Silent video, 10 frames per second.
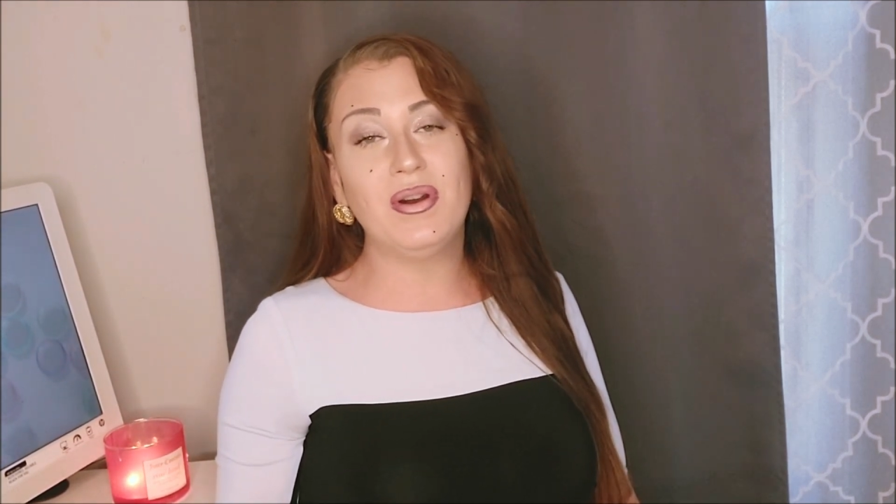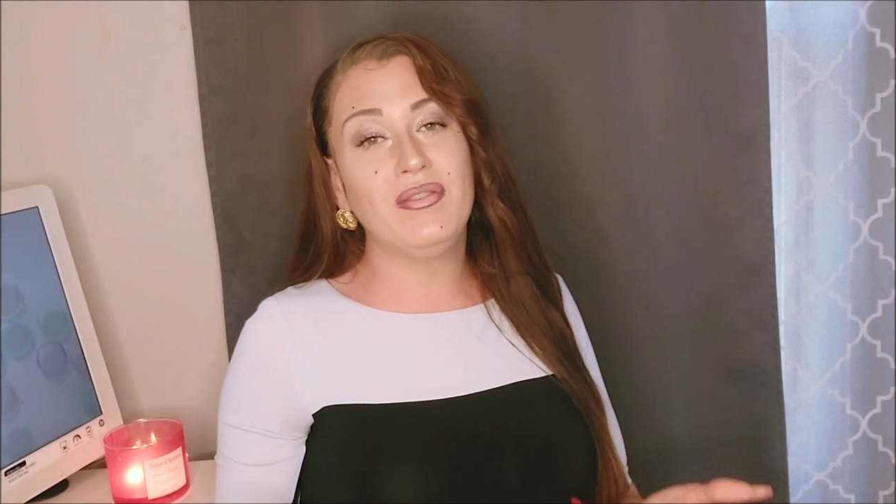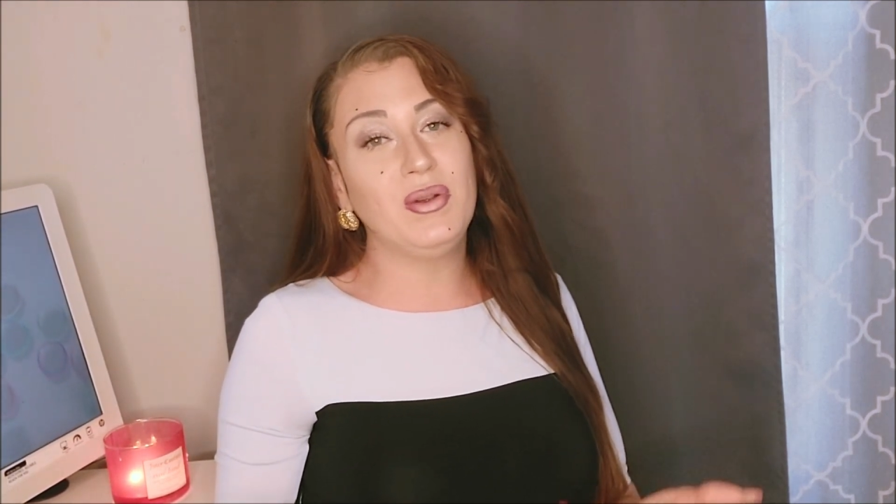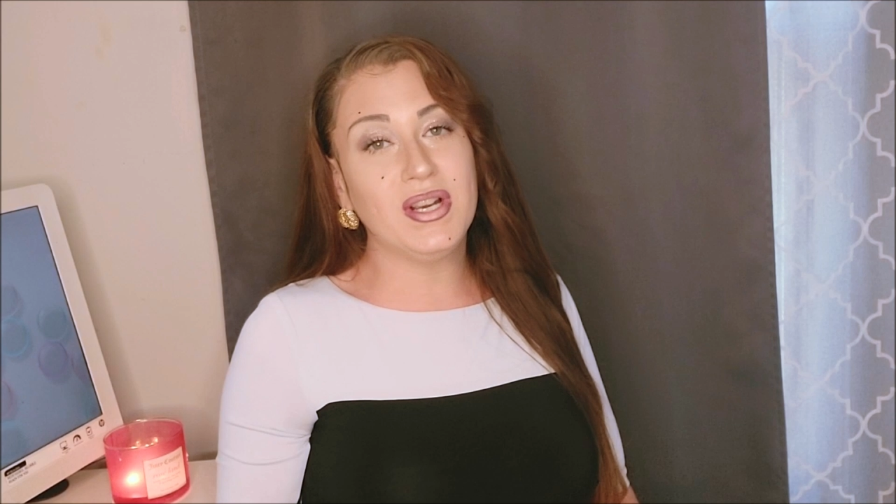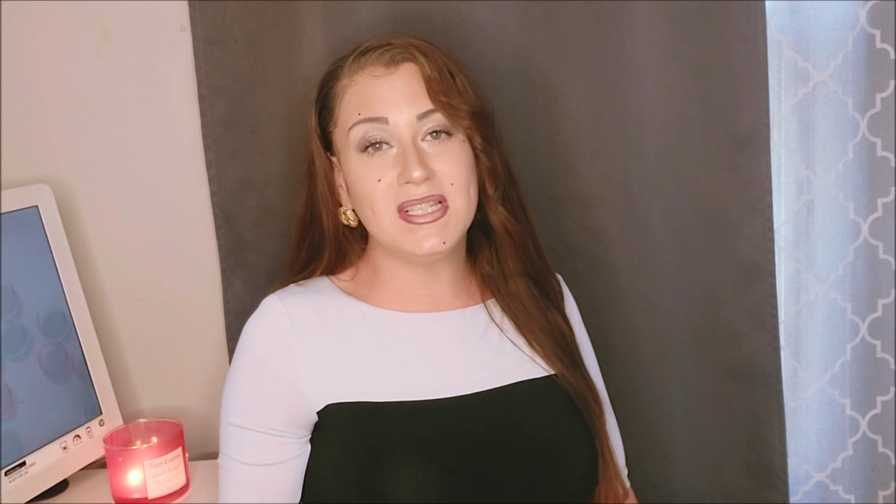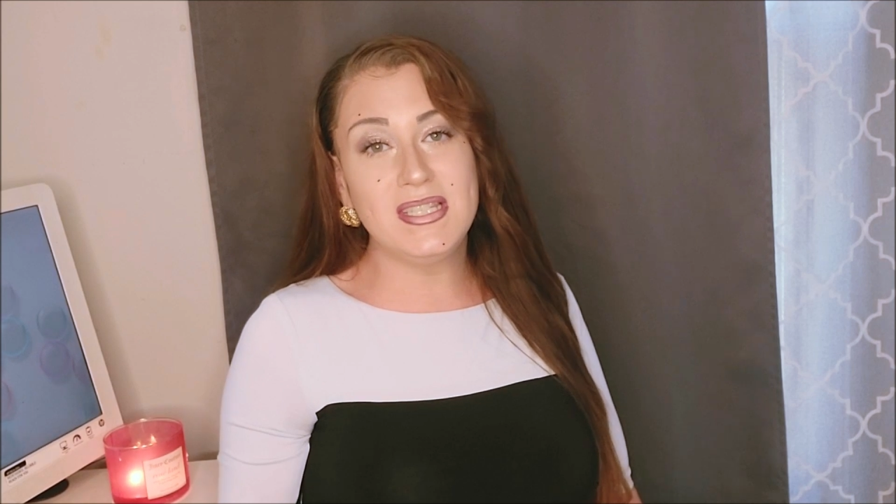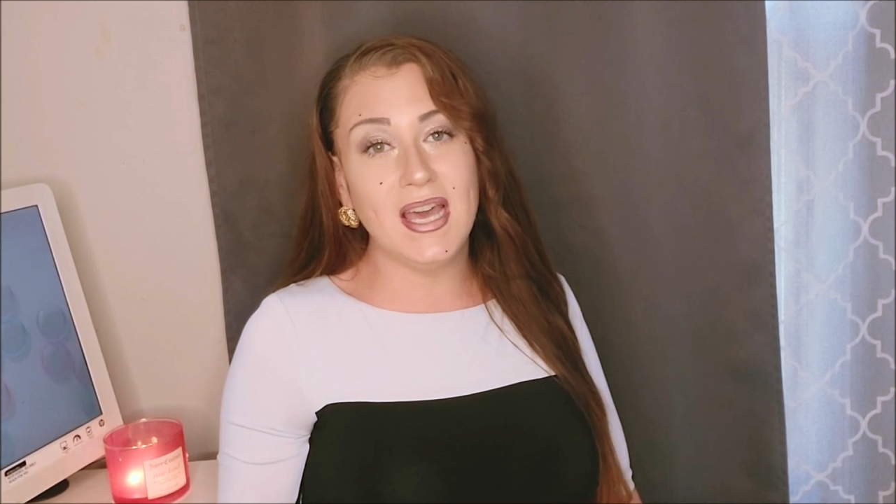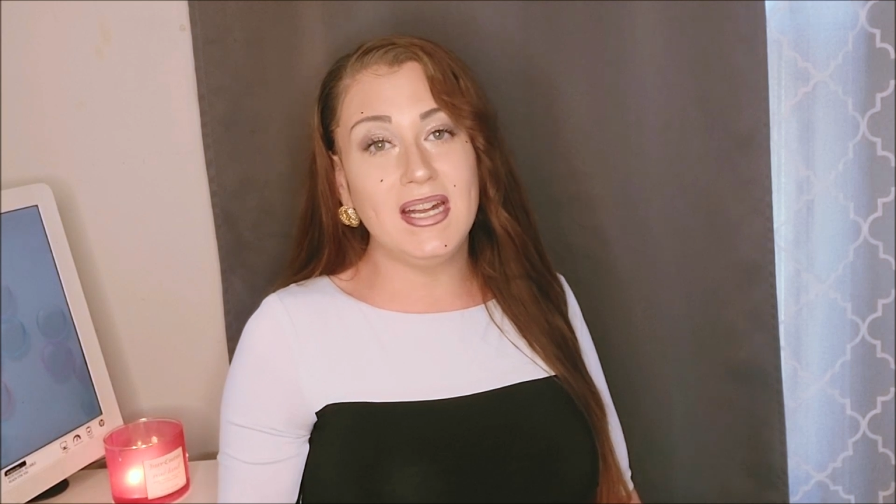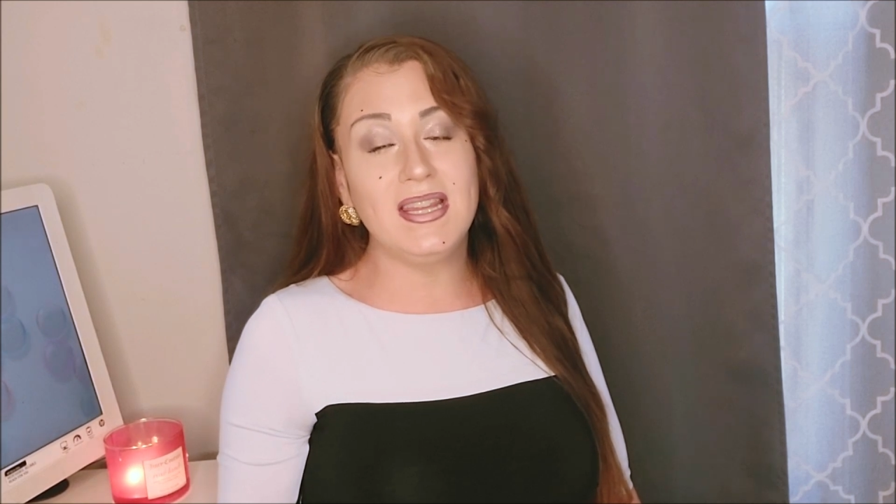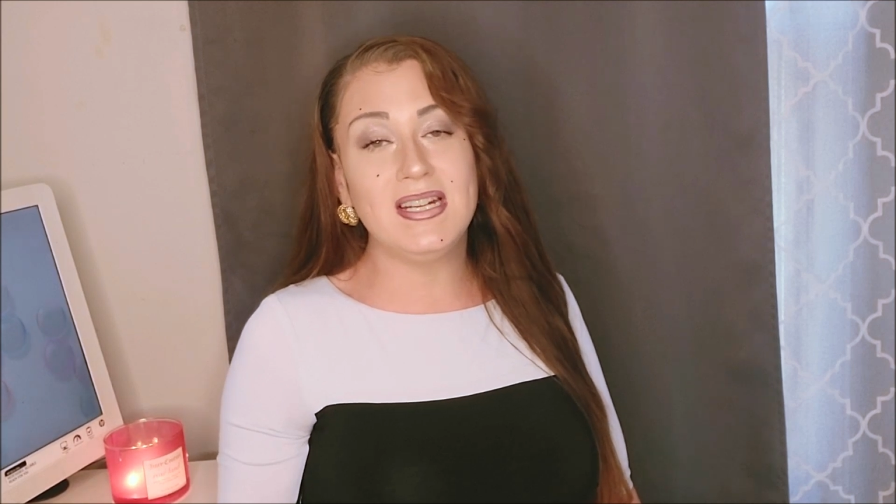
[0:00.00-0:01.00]
or if you're
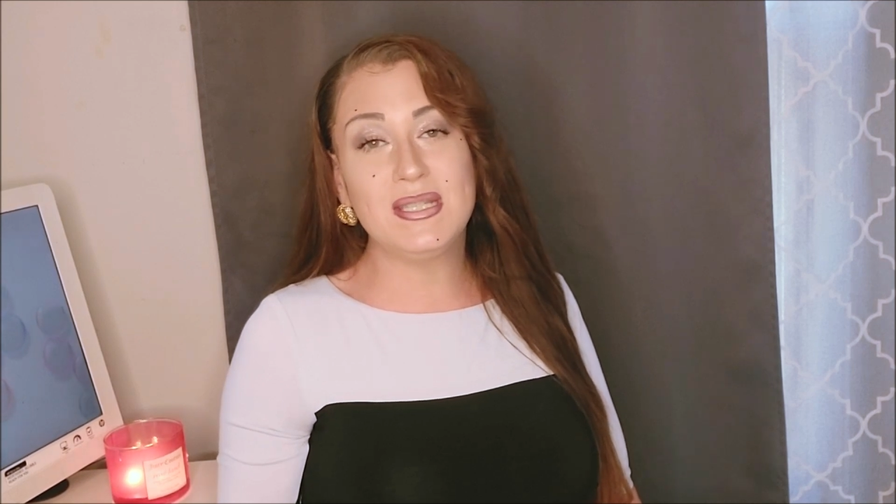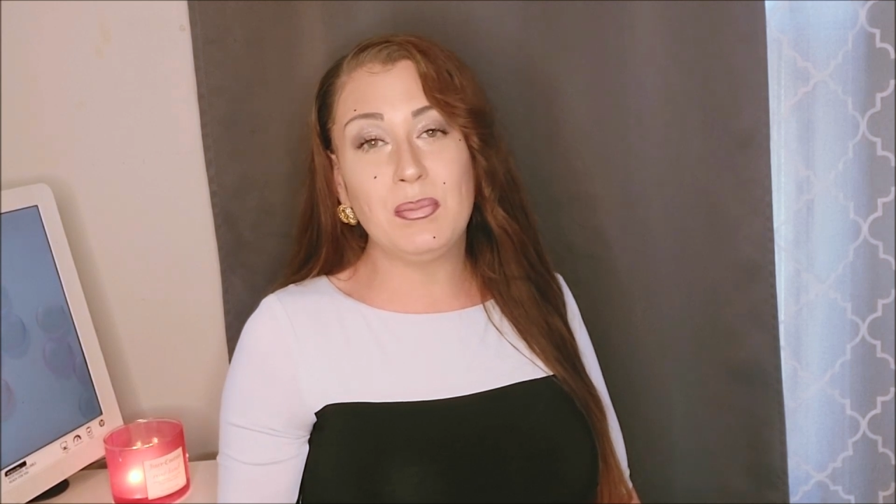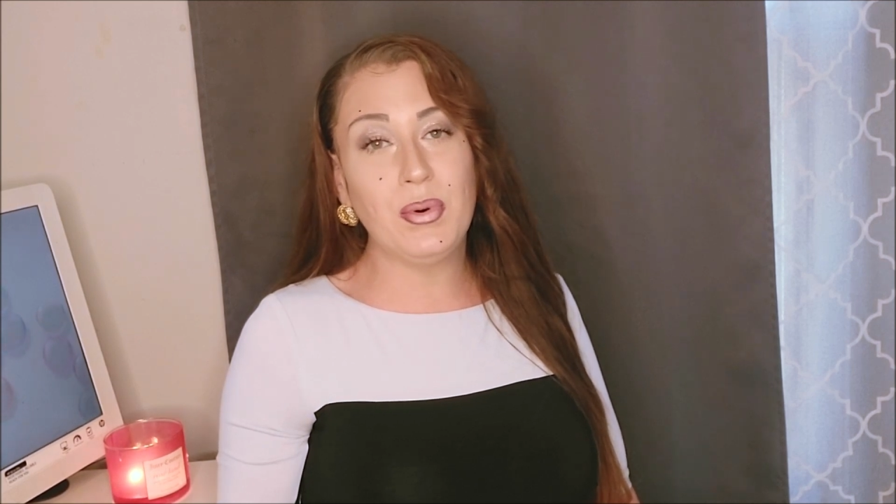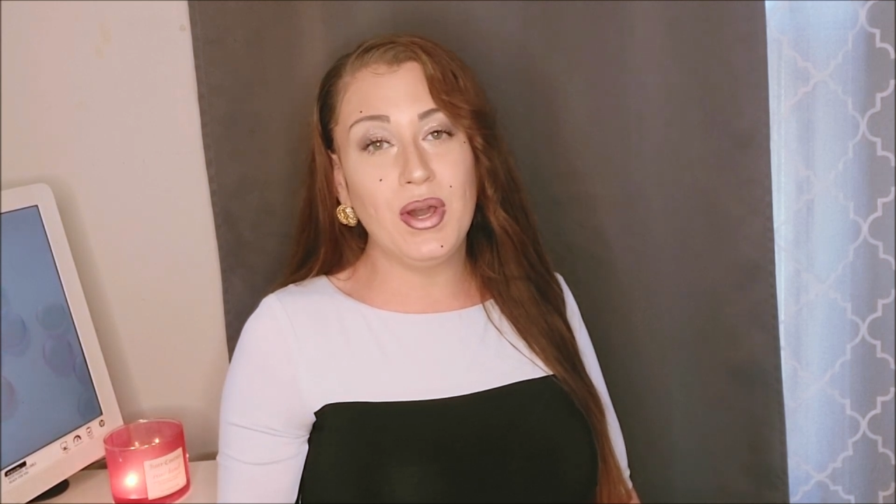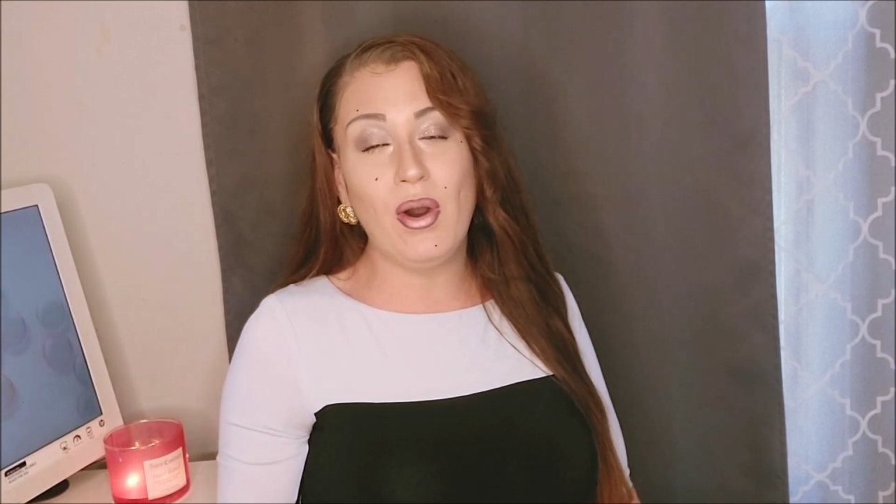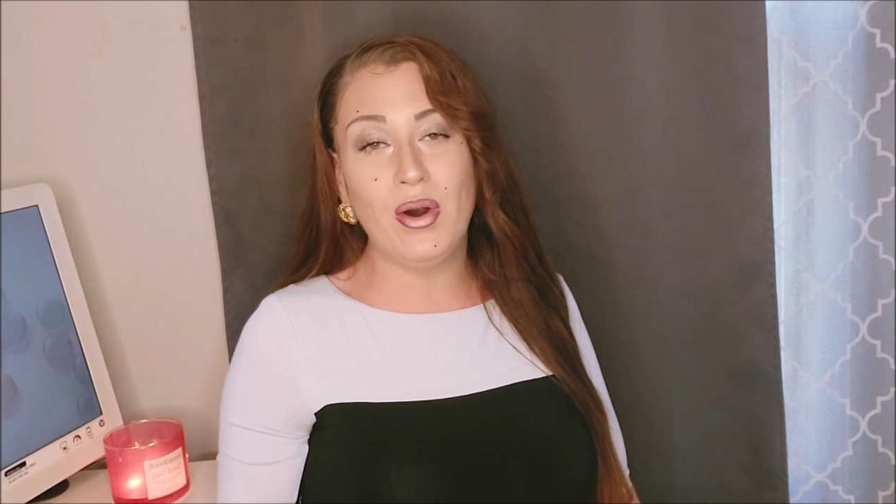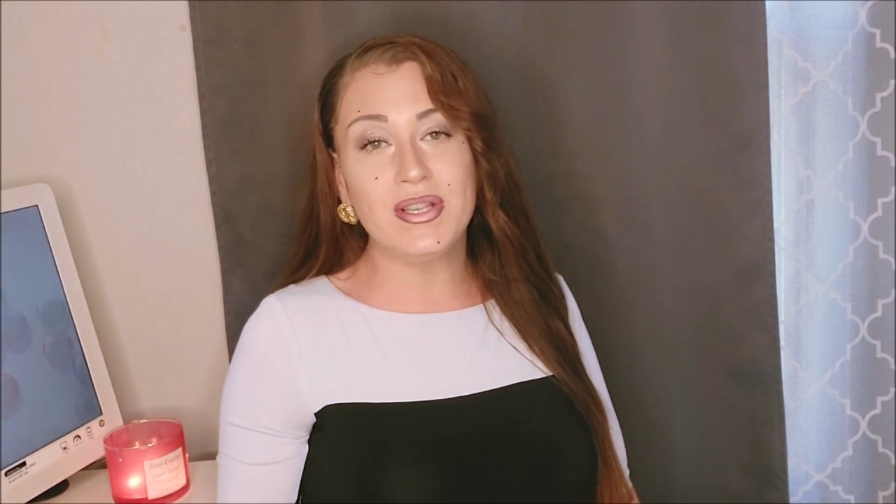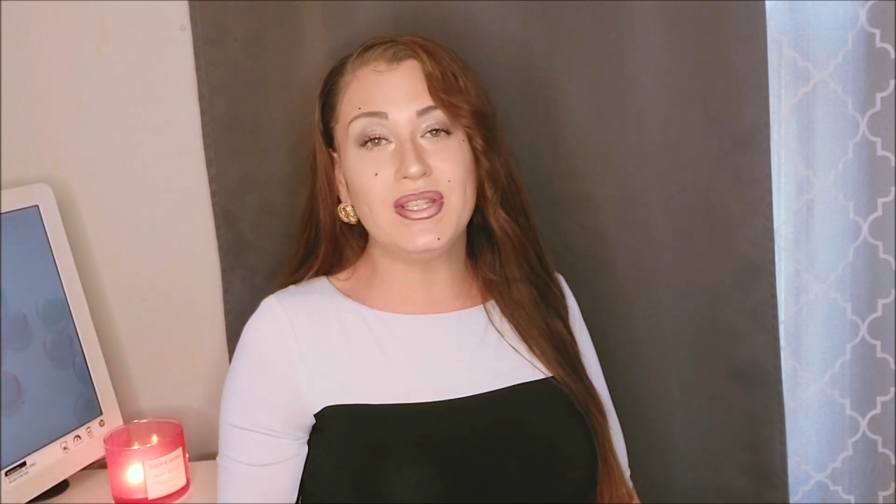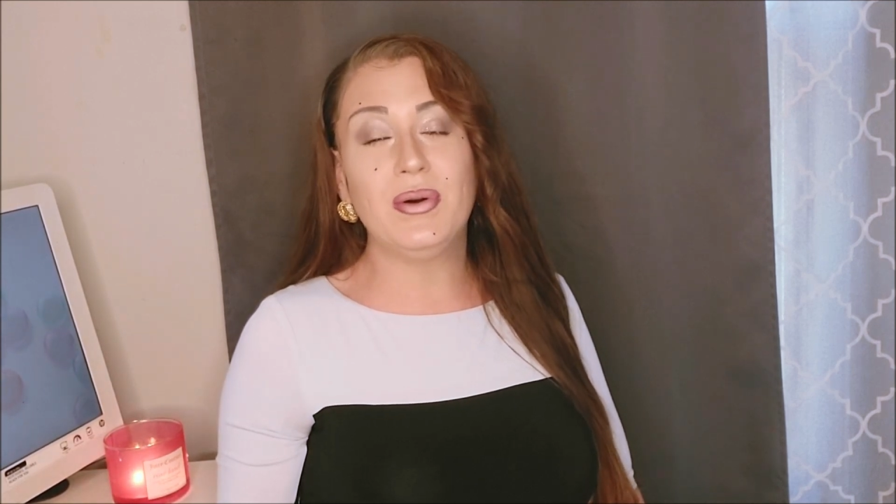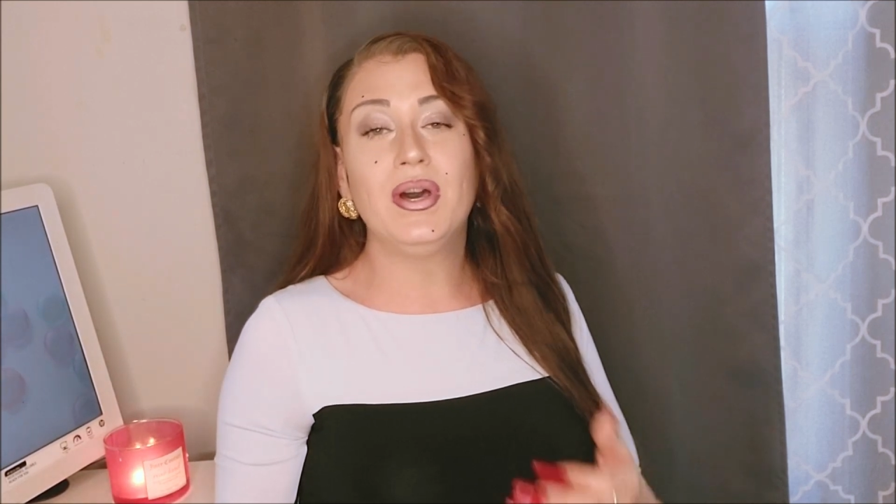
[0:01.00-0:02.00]
excited that it's a boy
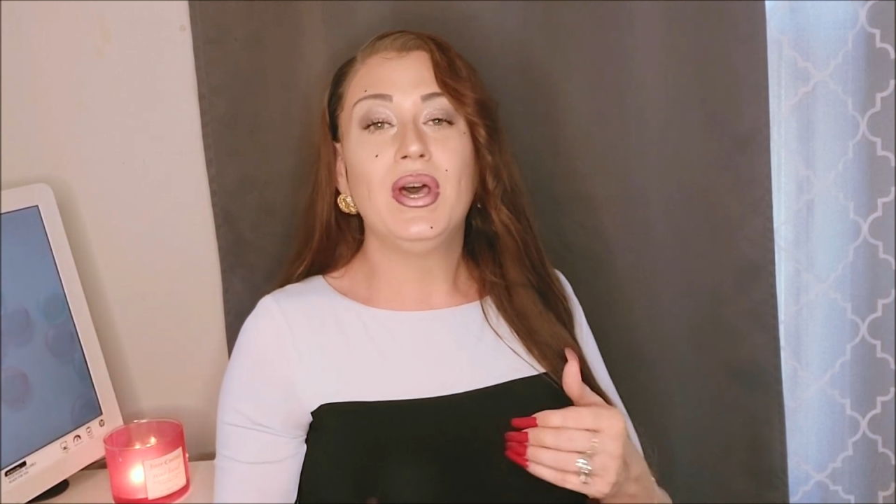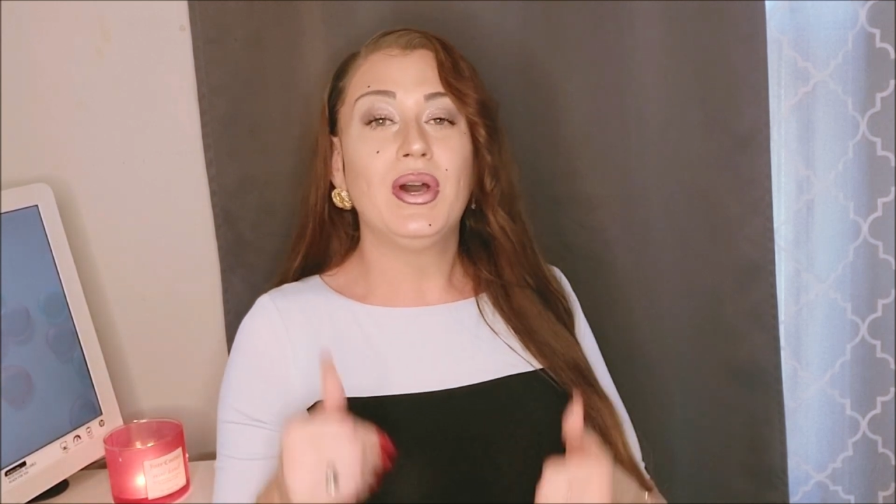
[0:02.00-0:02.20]
also,